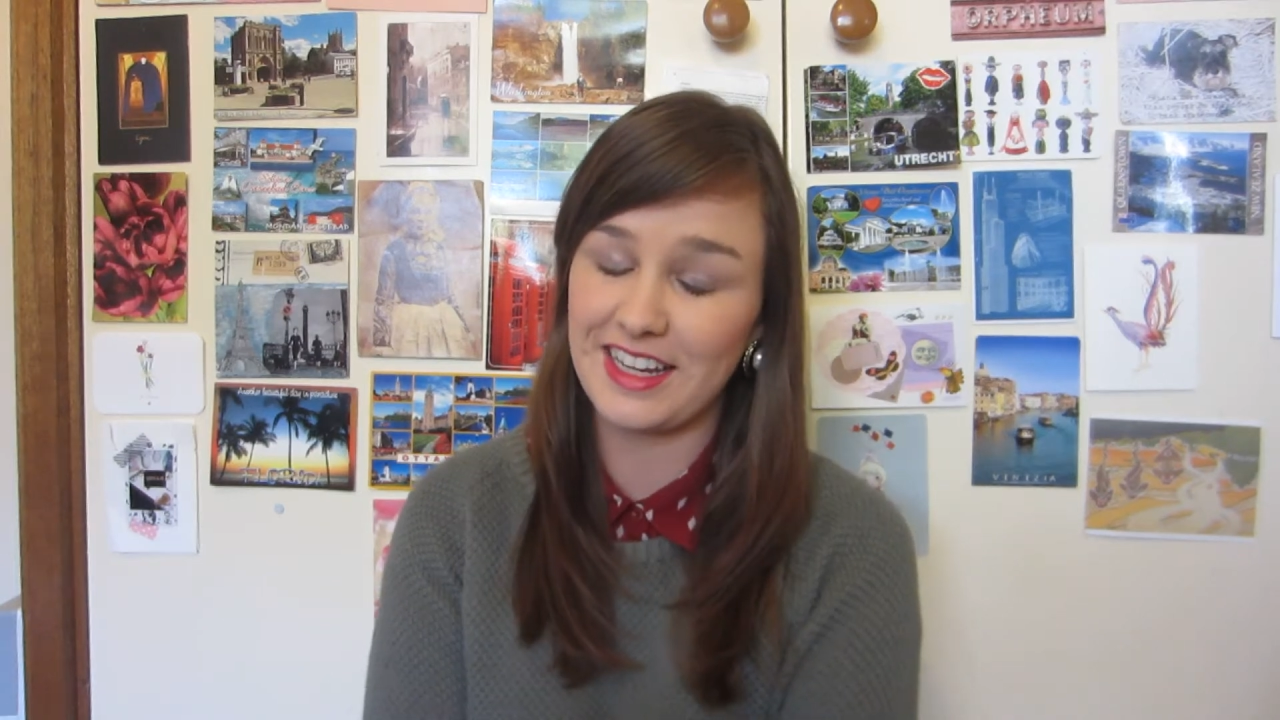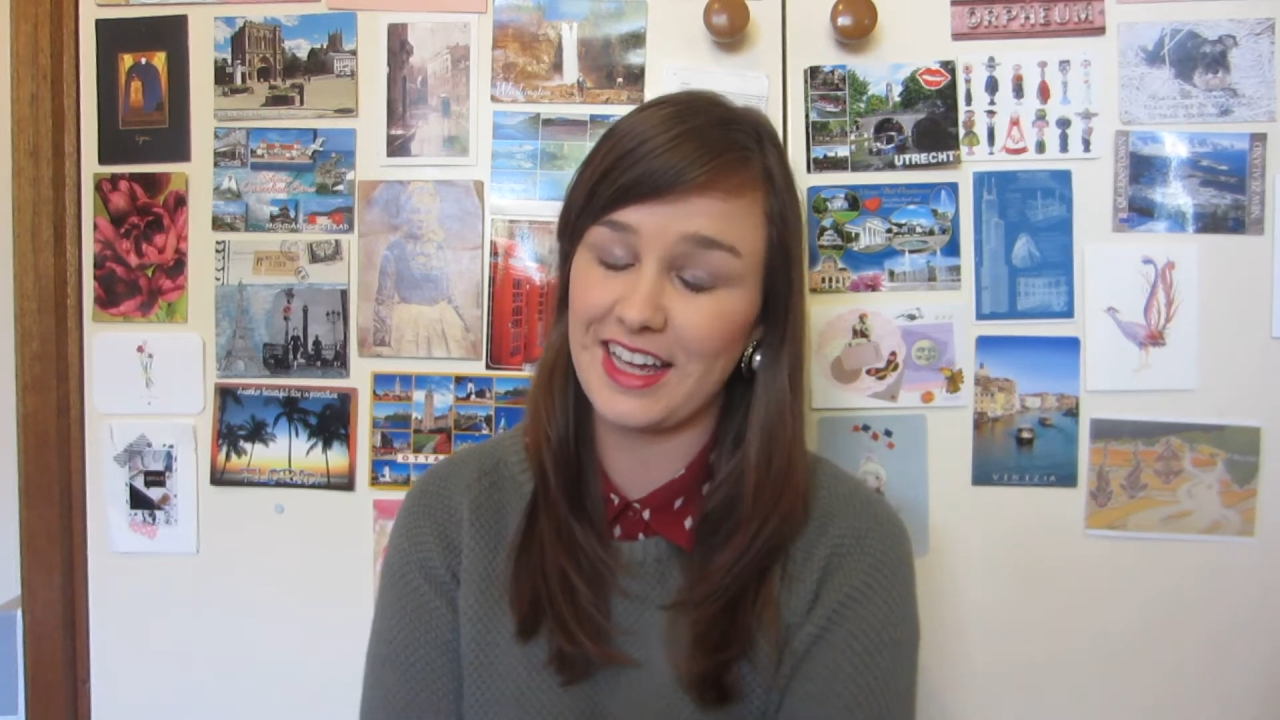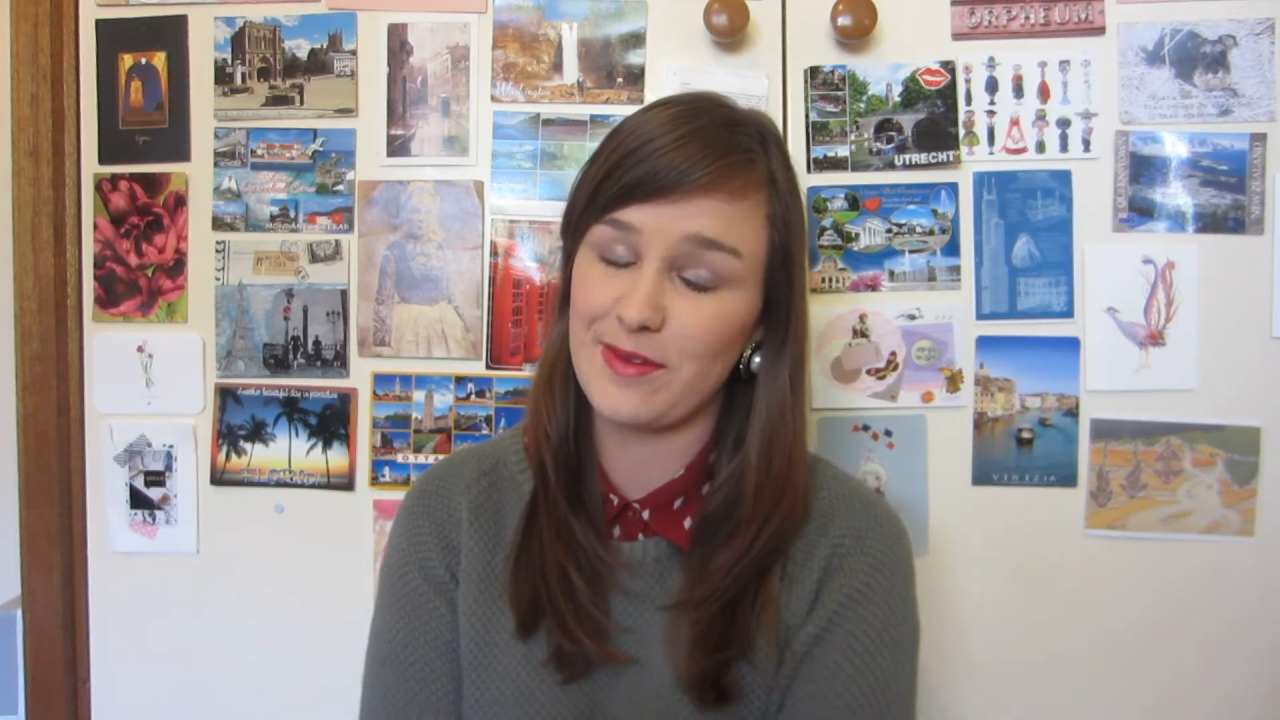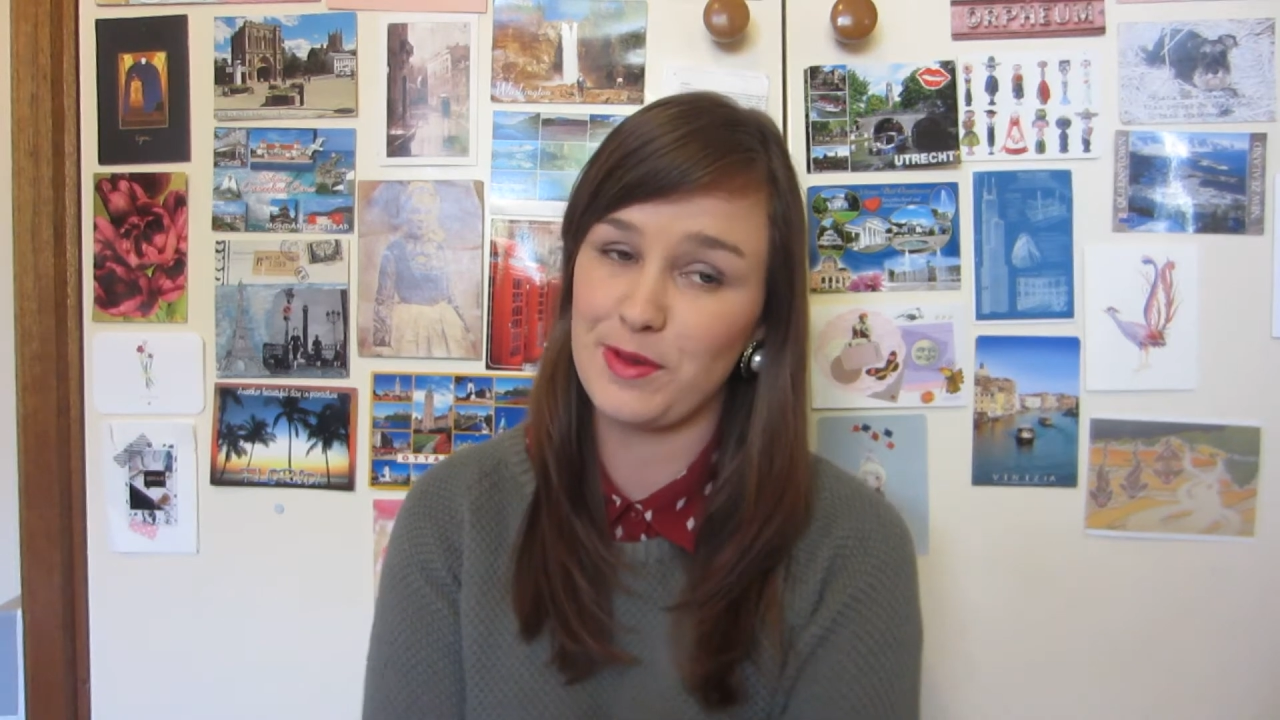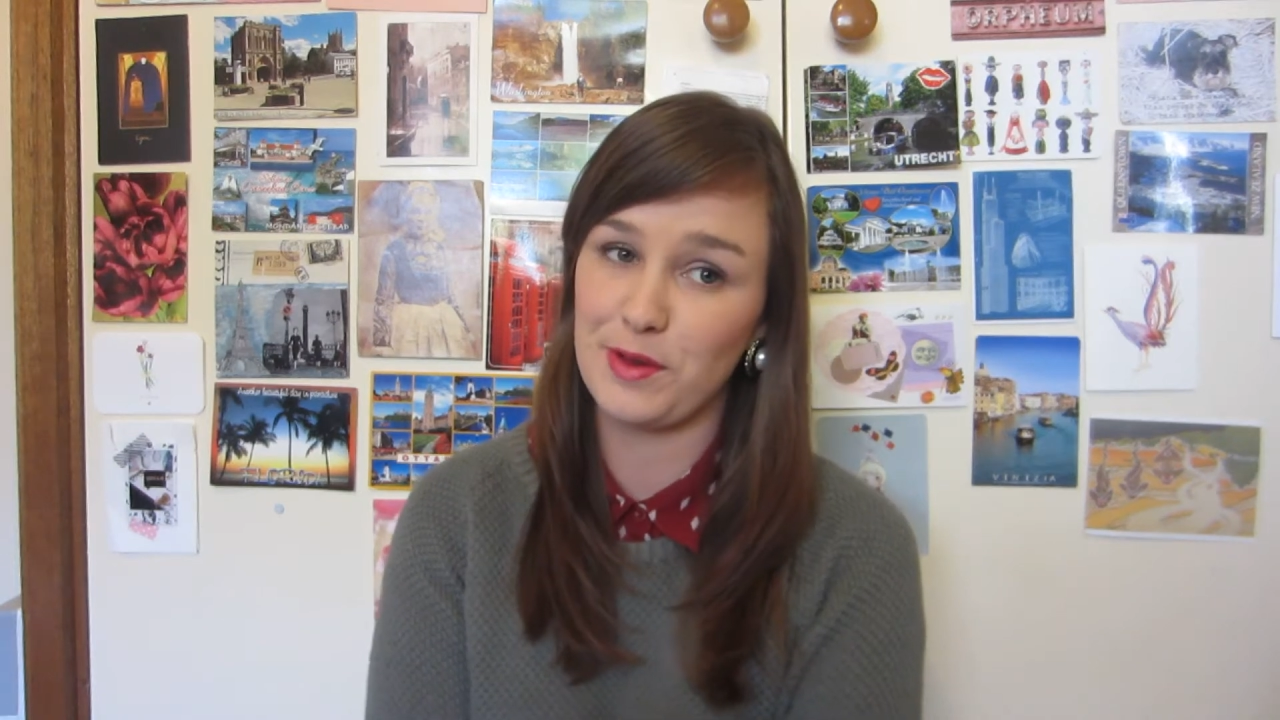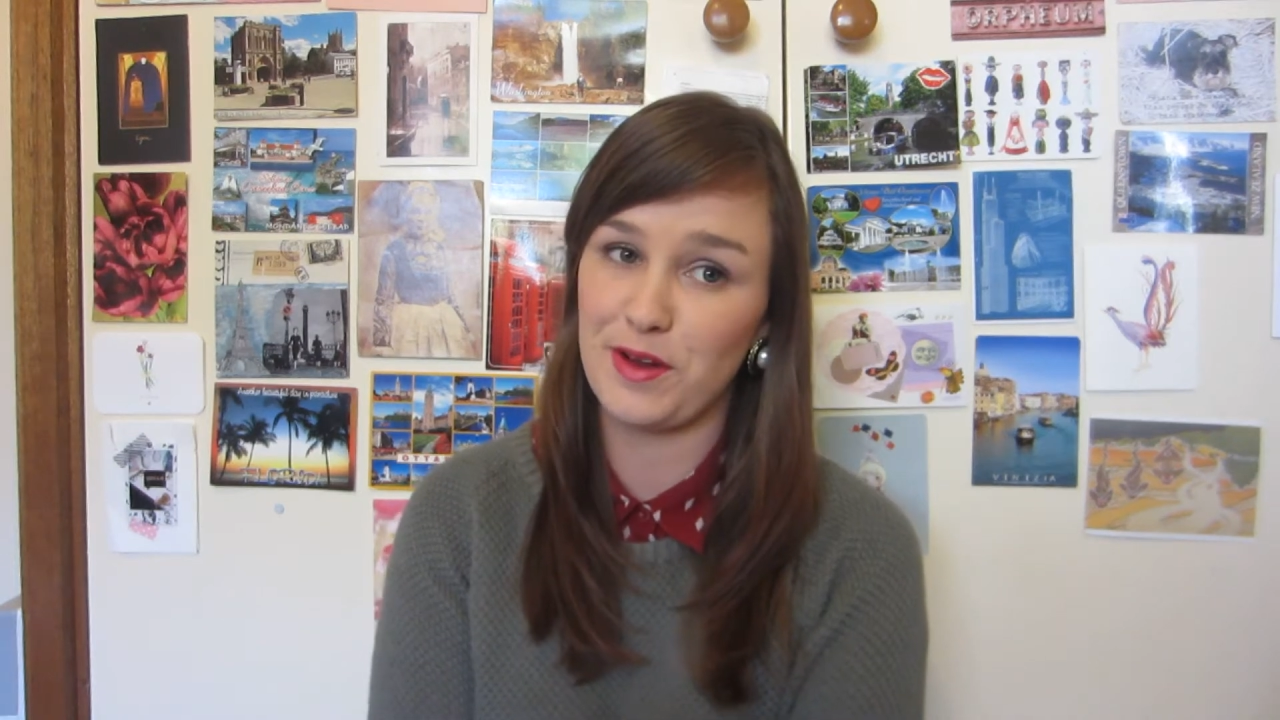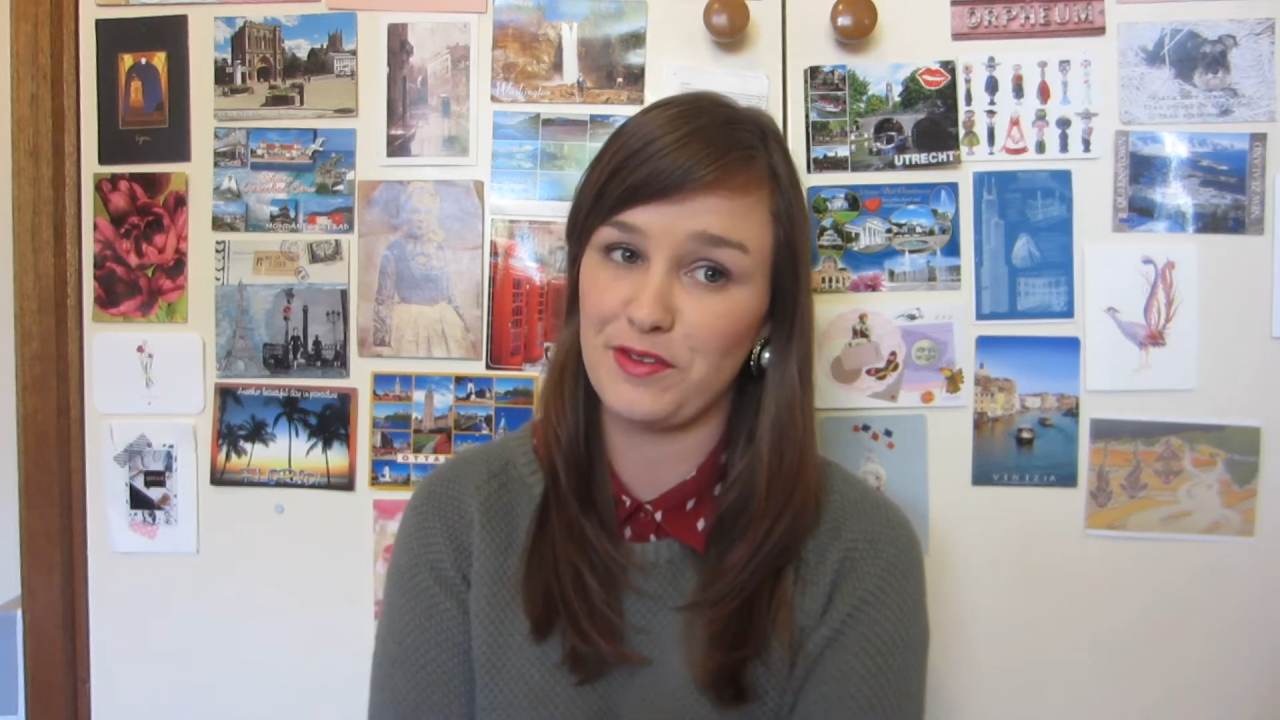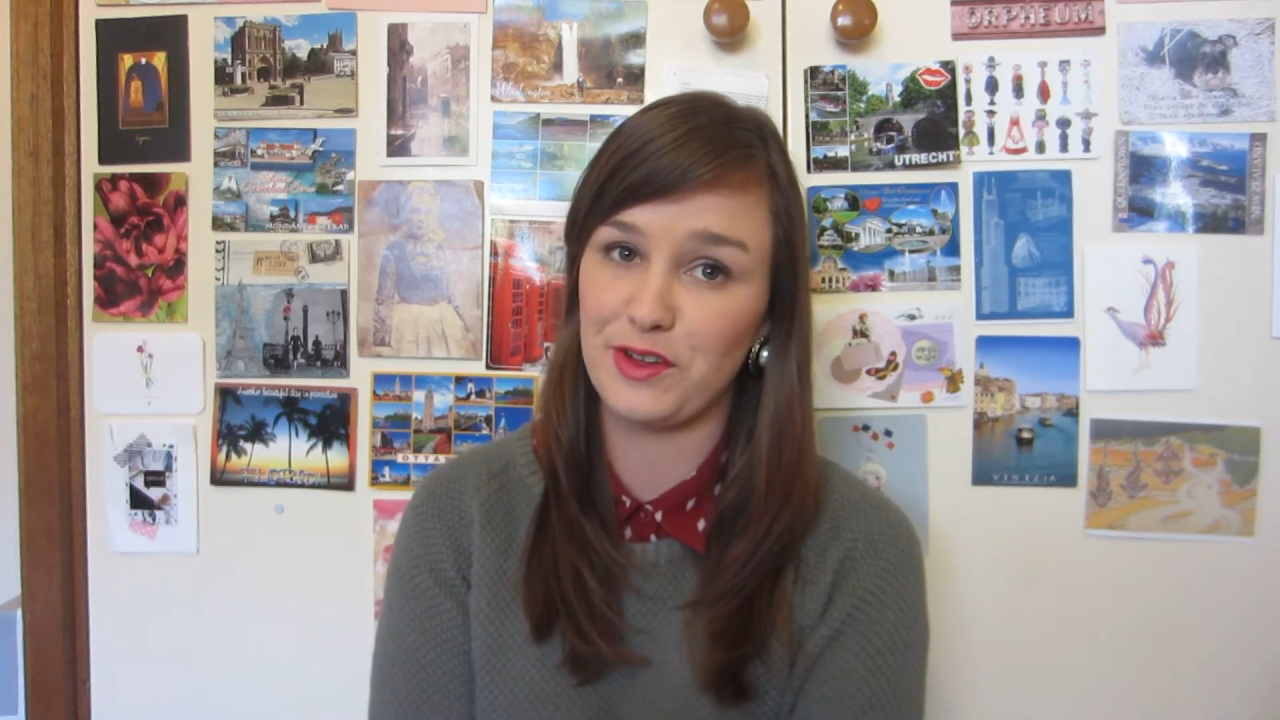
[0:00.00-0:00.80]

you gave me on my